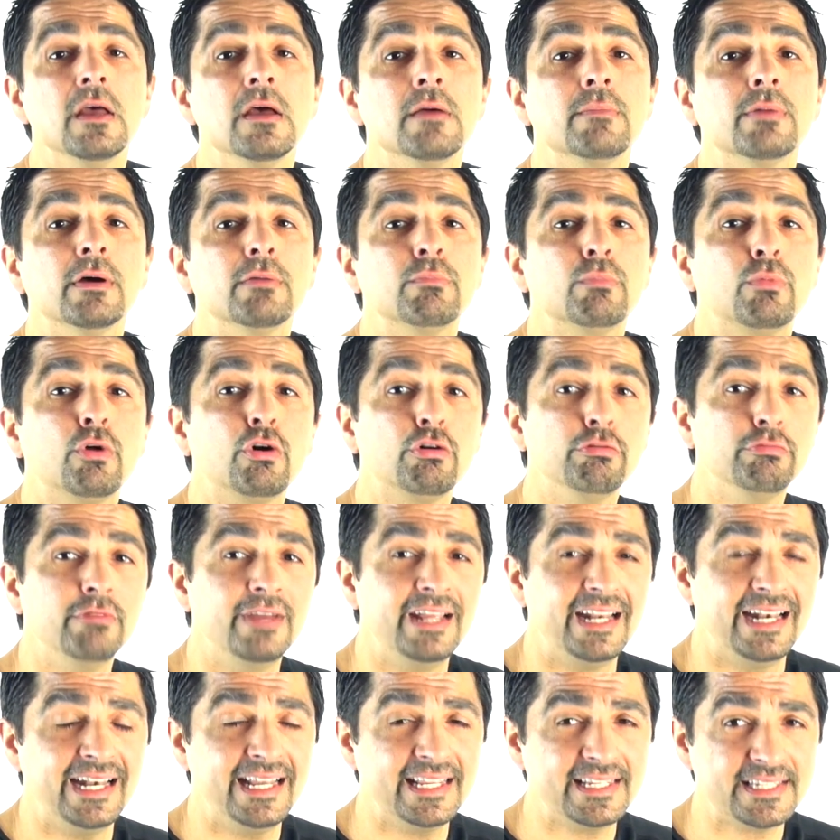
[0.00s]
but more
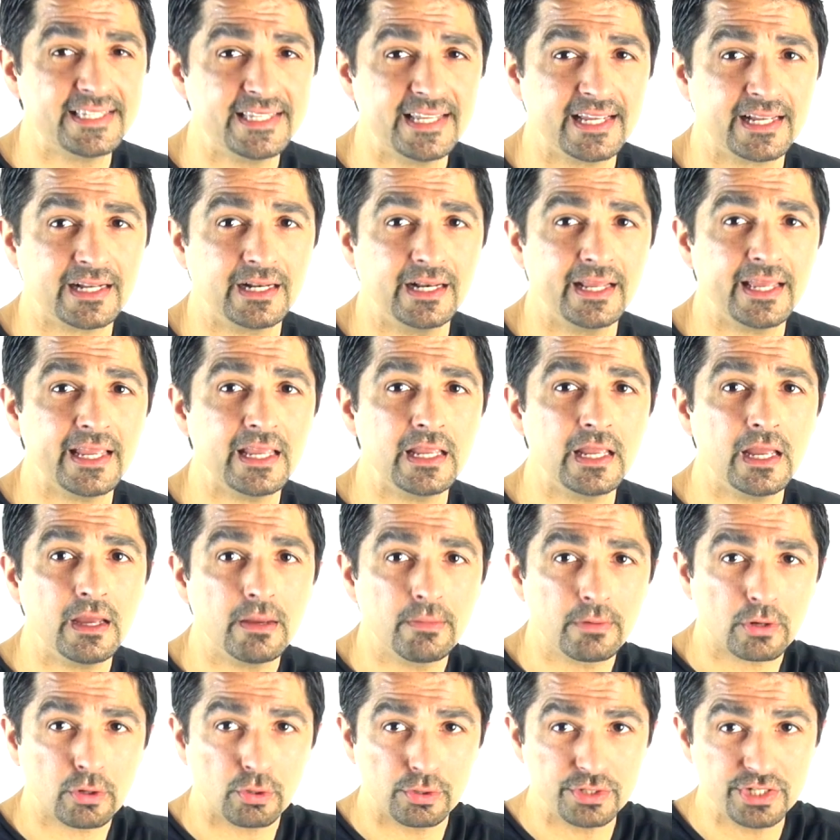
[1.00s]
realistically,
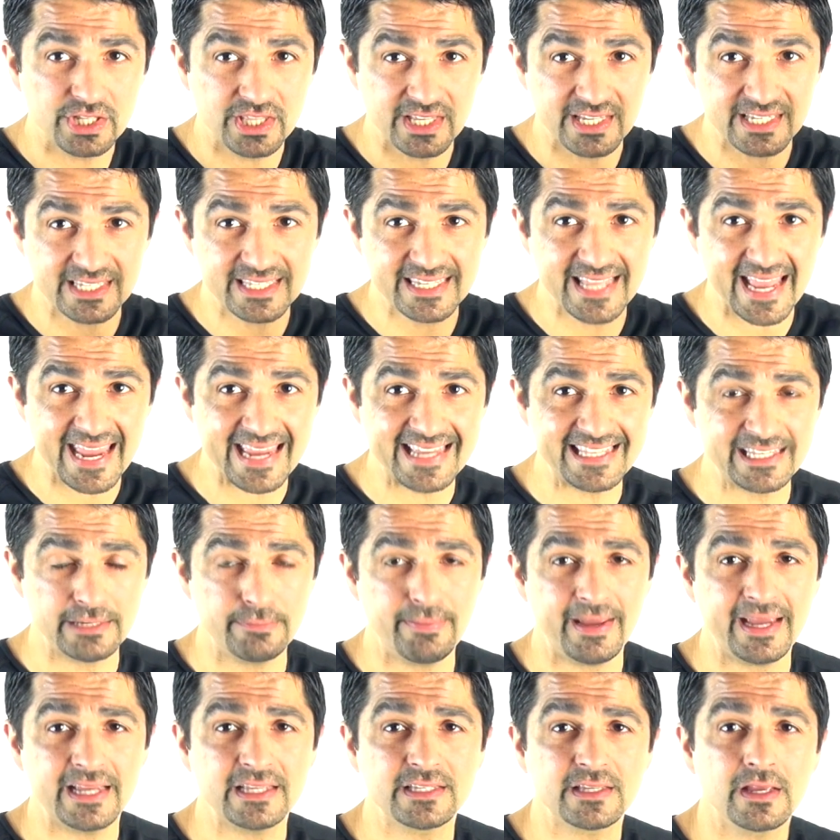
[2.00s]
according to this
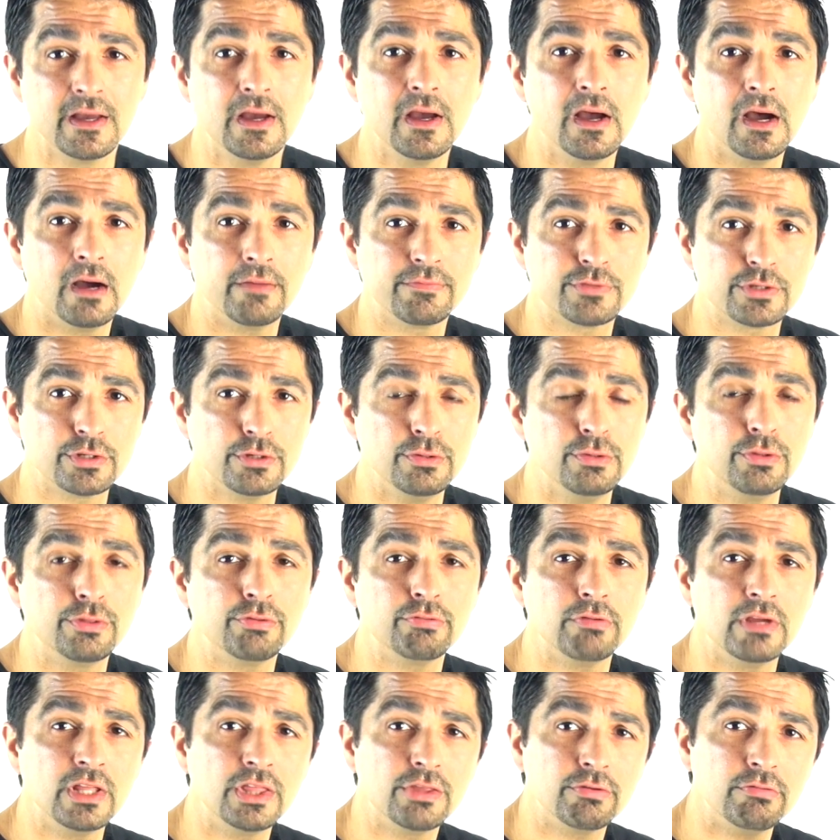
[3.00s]
database, of
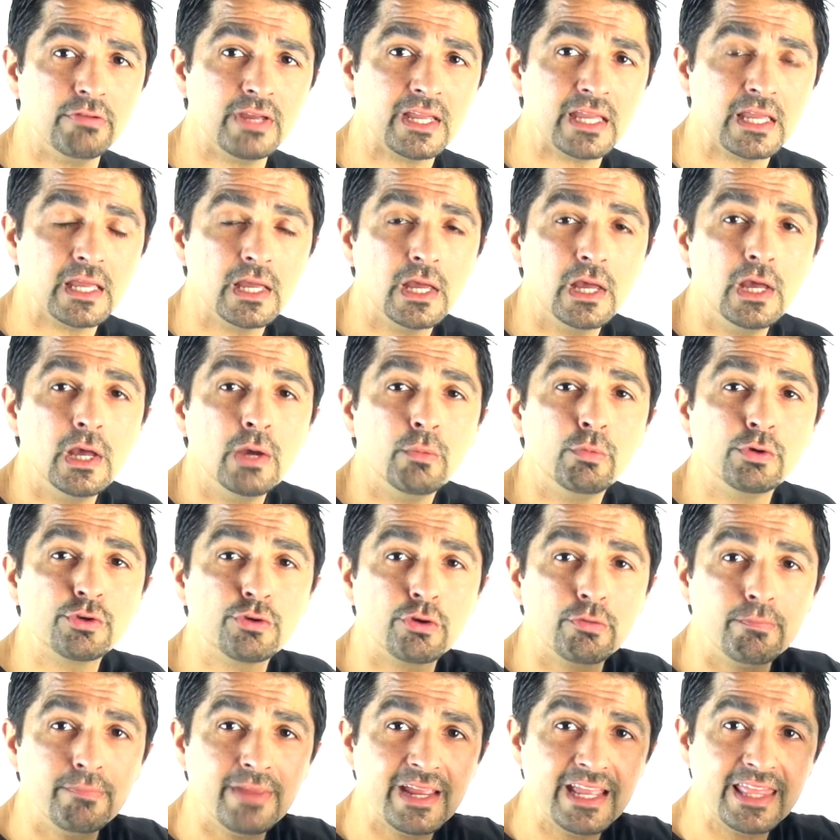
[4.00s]
233, which
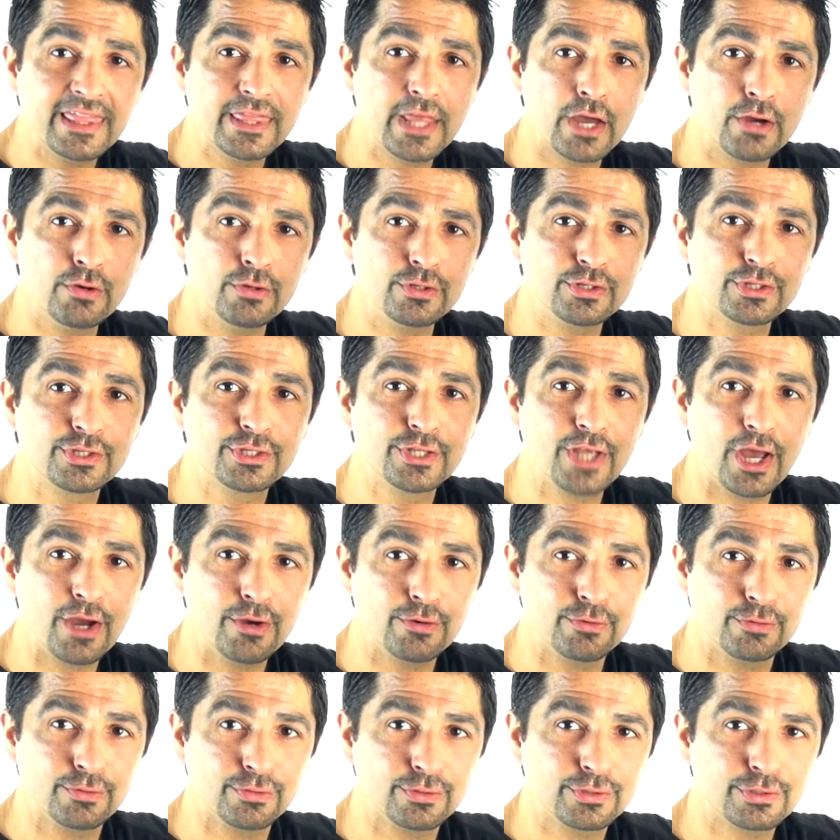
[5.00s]
would mean those
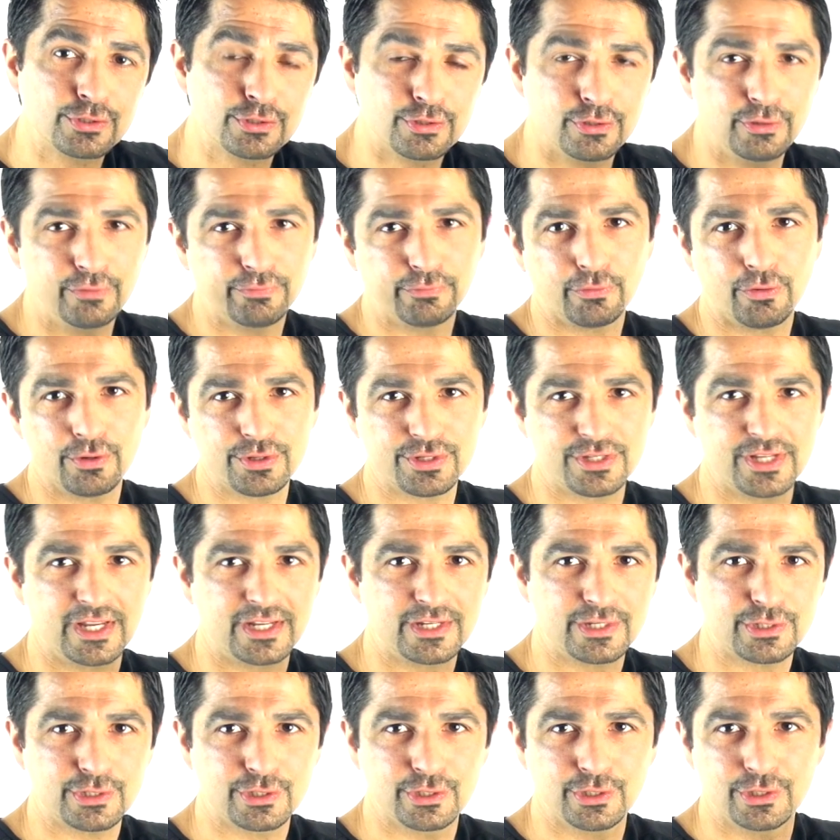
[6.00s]
zones,
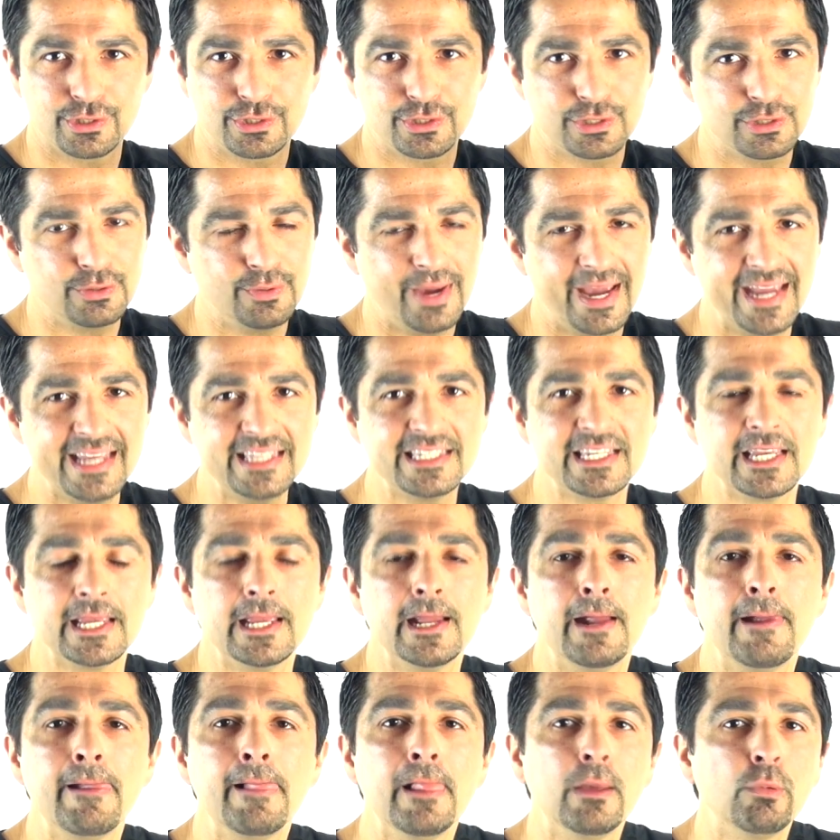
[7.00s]
246 to 280,
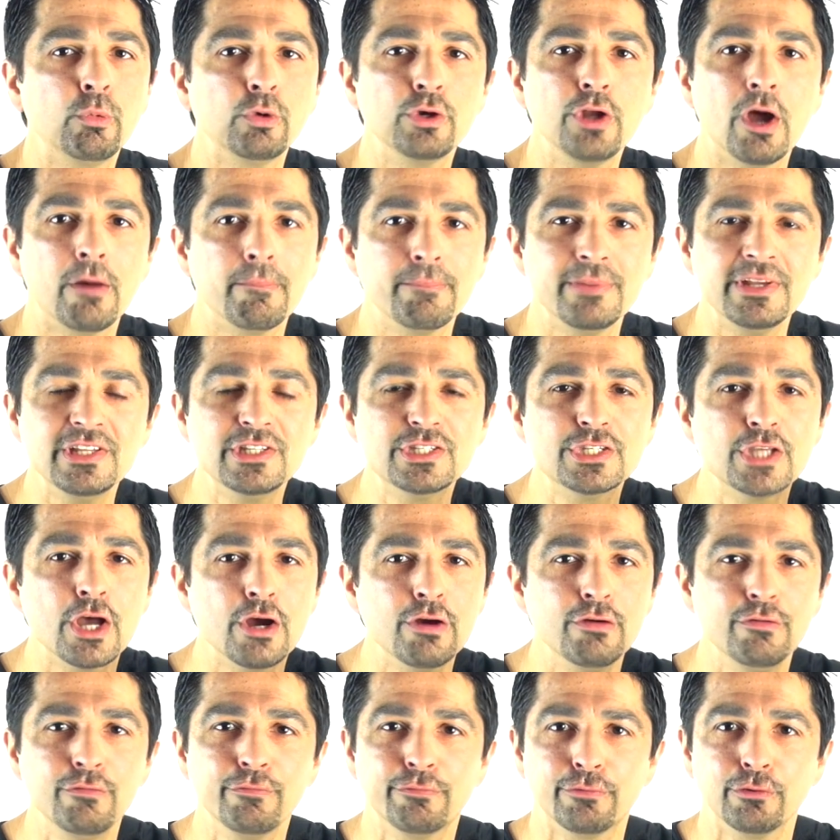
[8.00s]
would not be
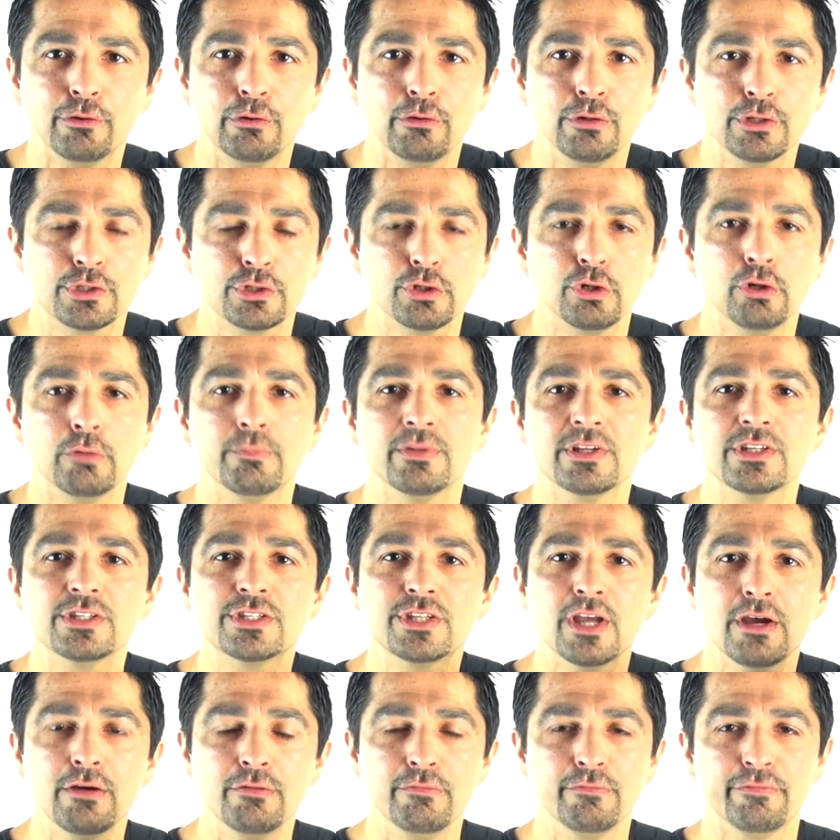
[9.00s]
zone 4 at all, but
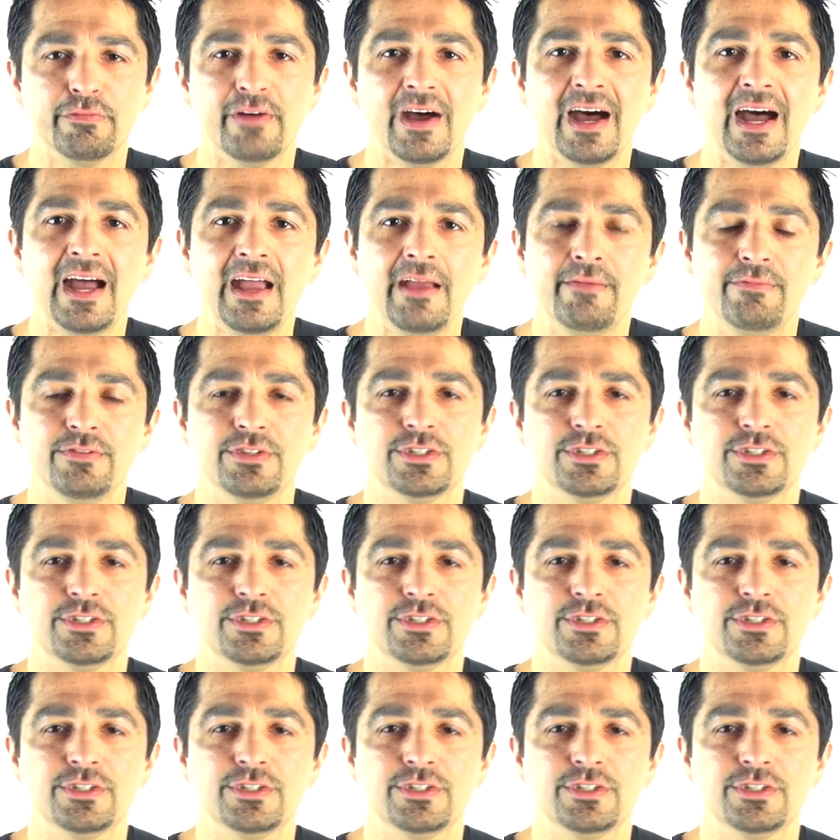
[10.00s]
zone 5.